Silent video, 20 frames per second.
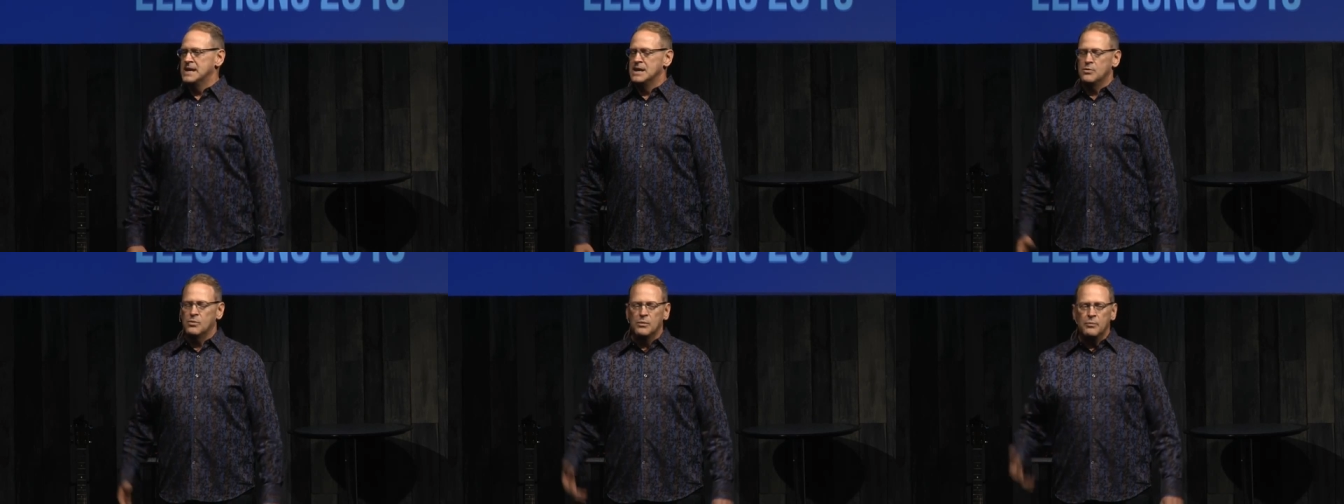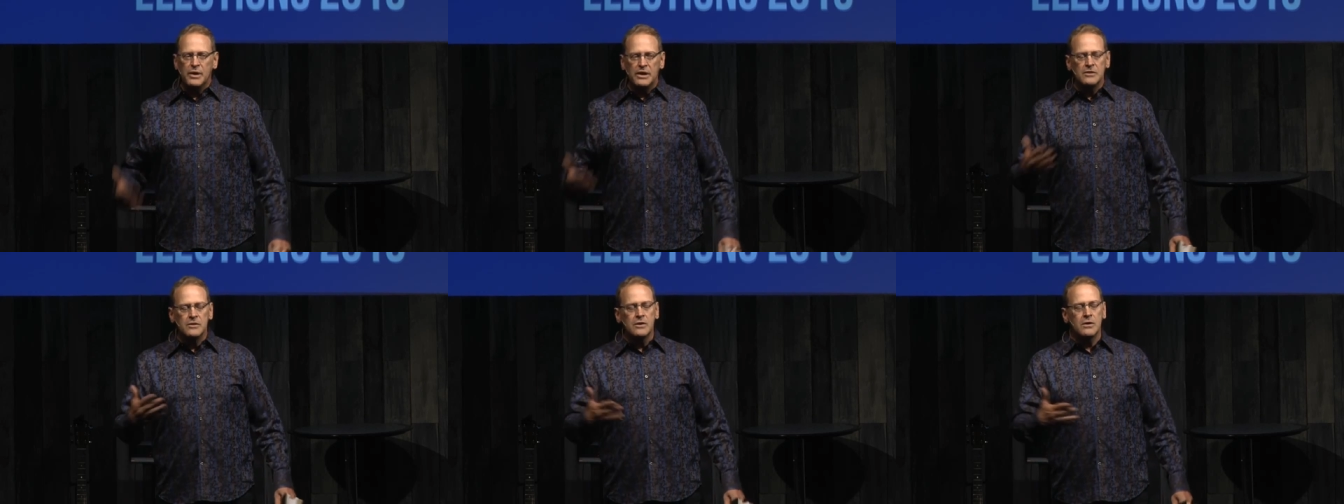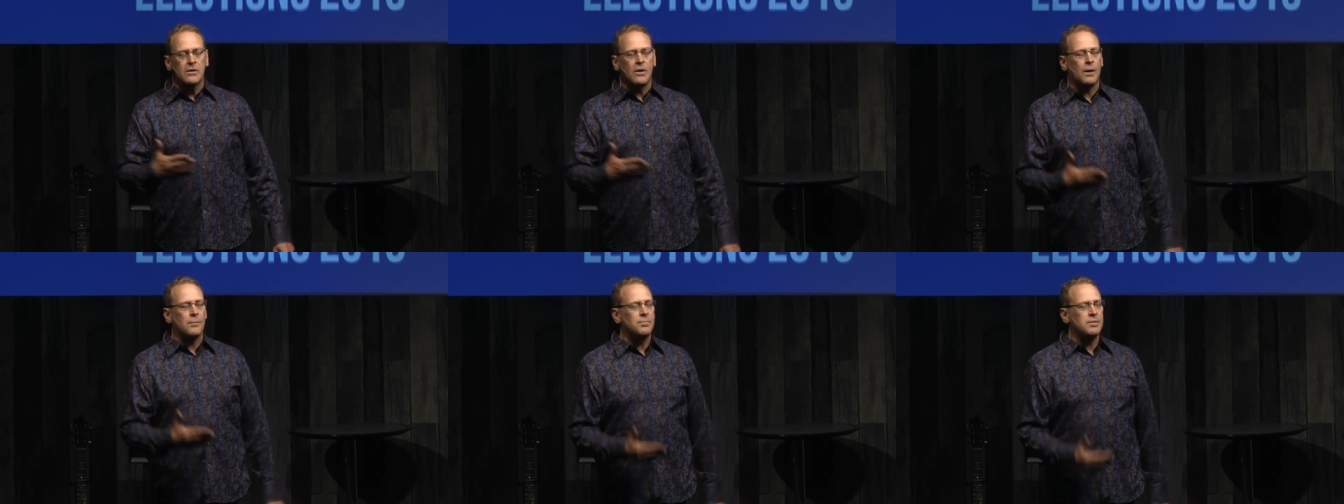When we
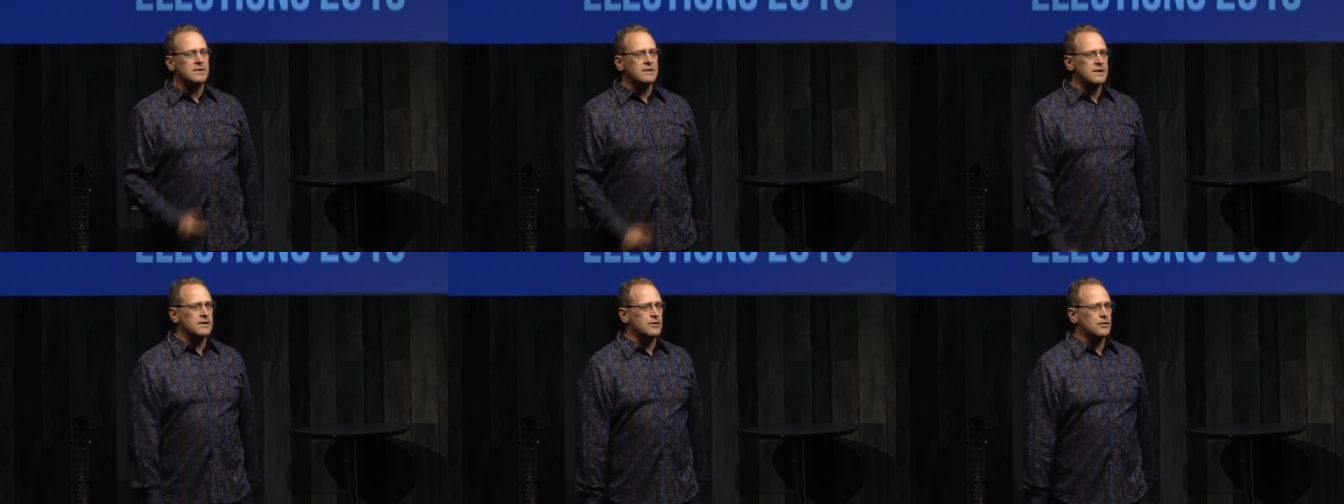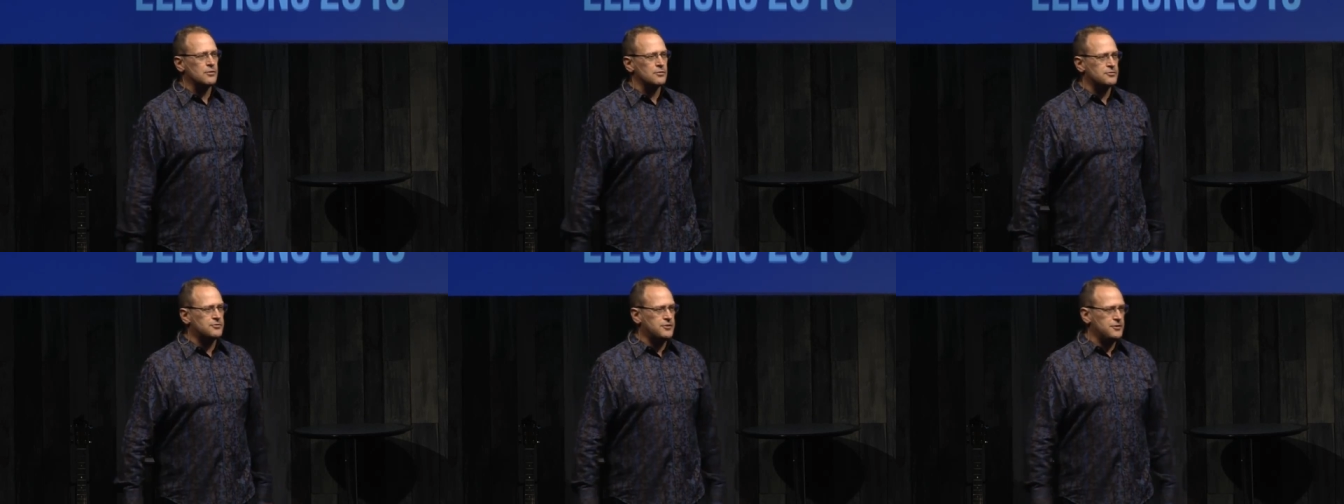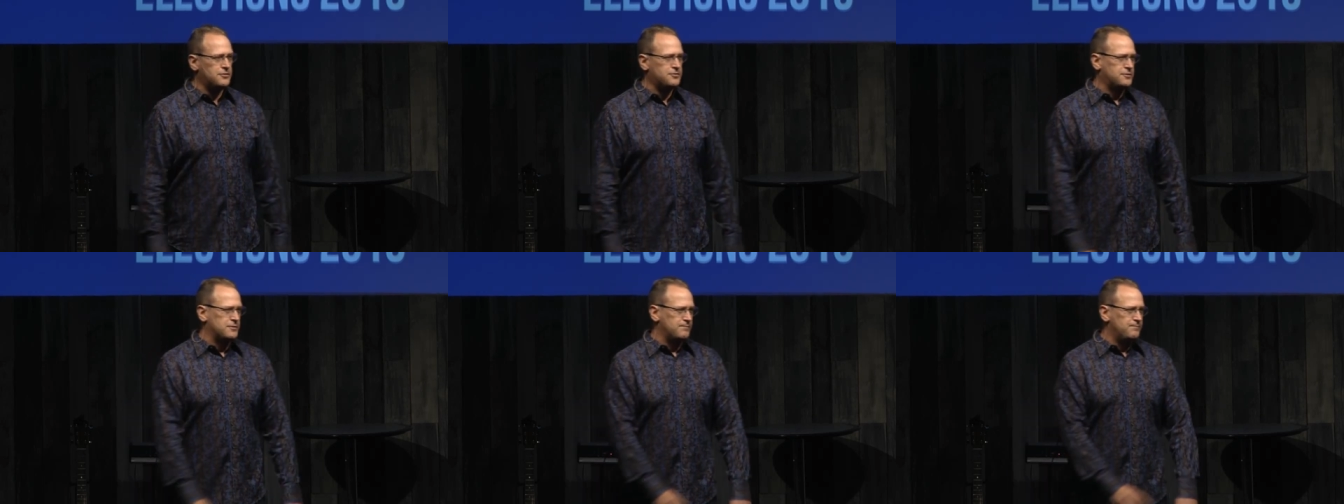look at our political
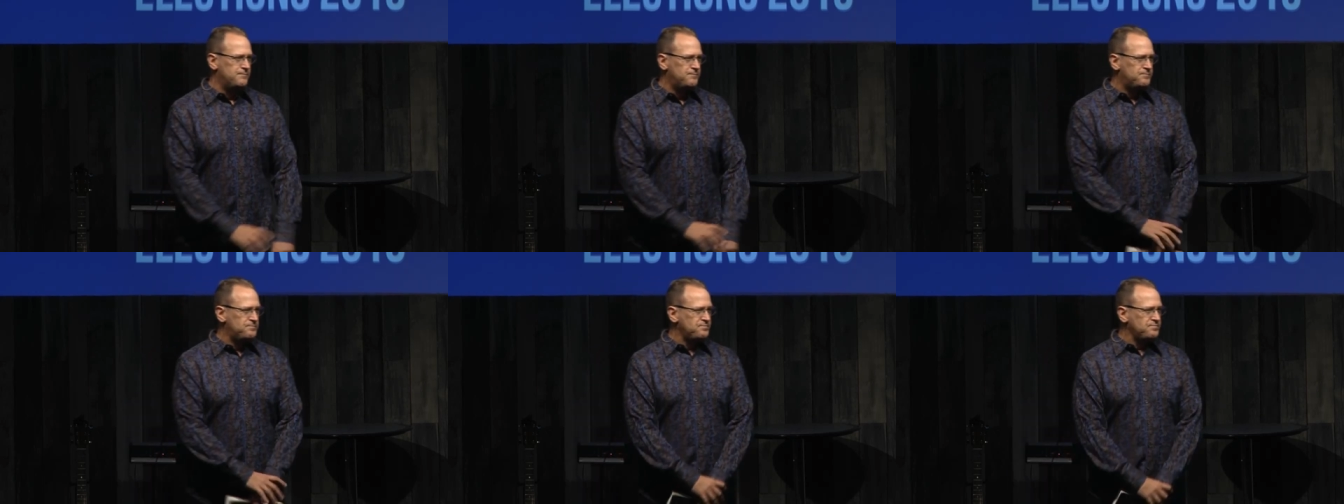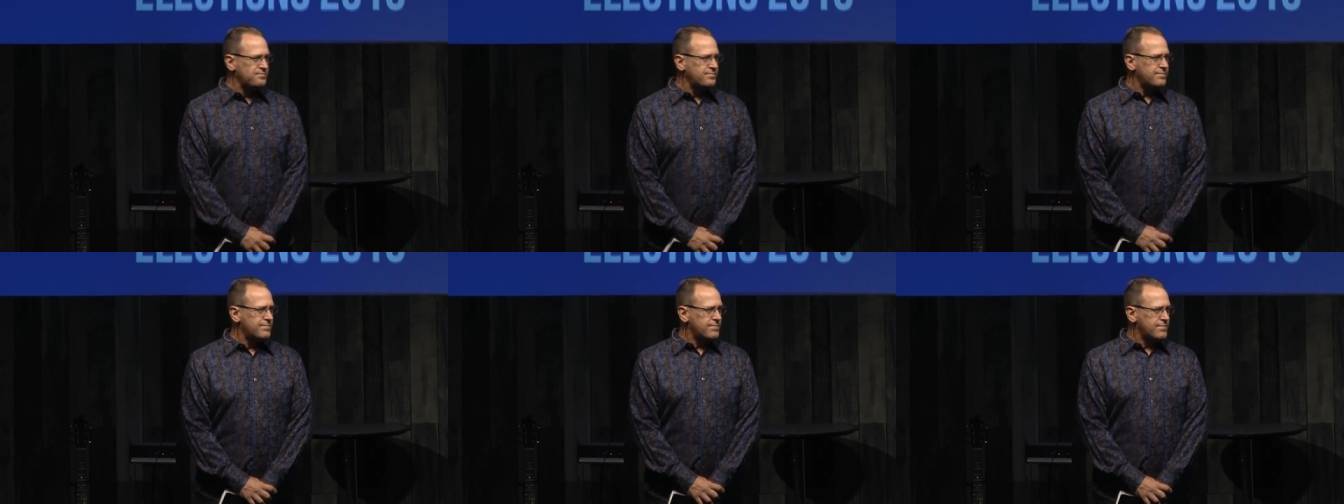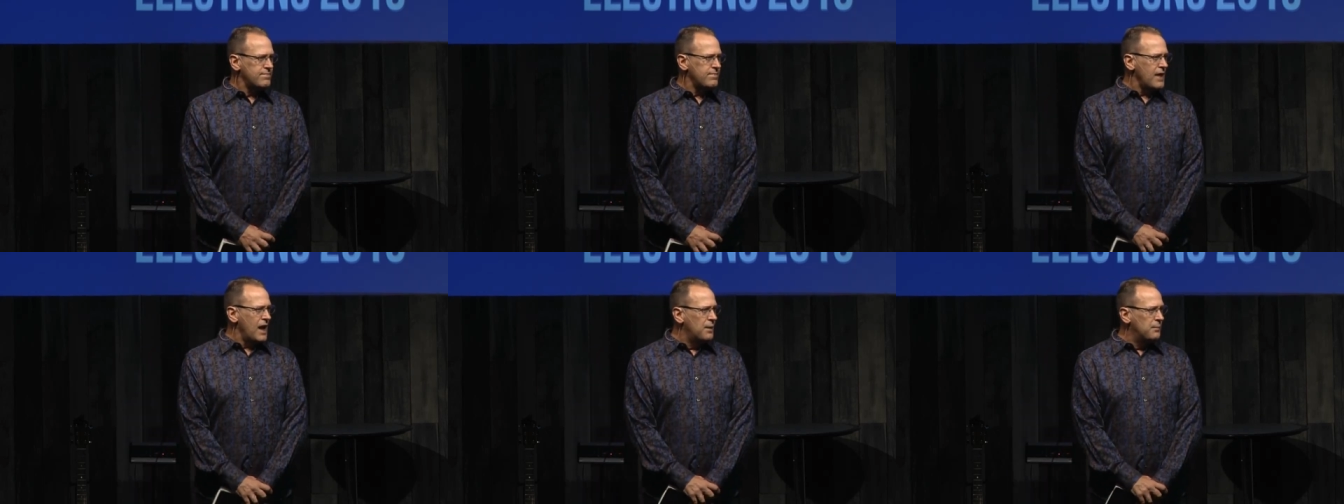system,
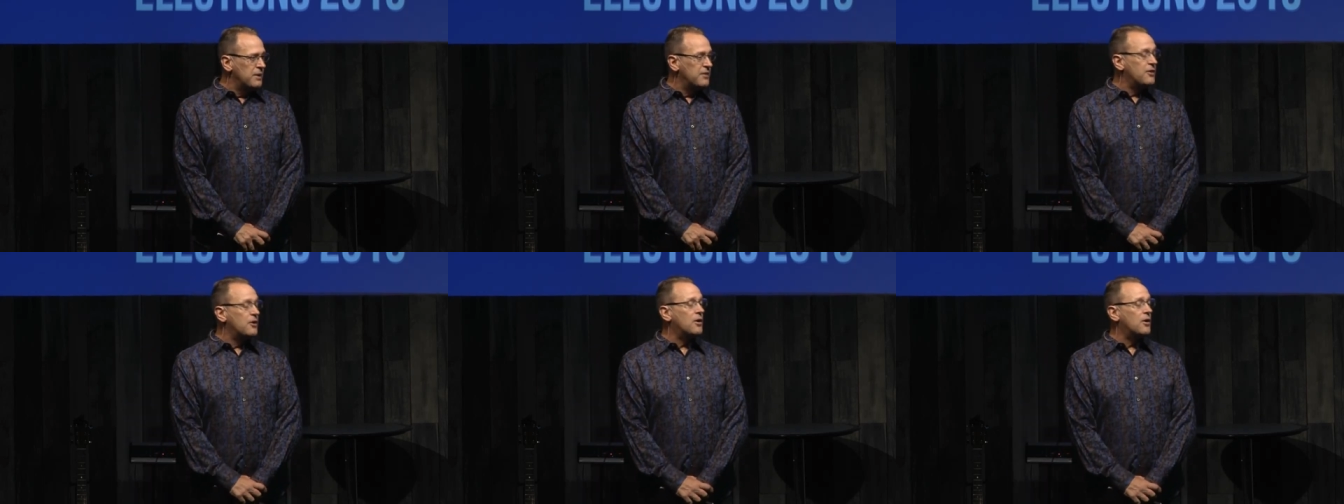I mean,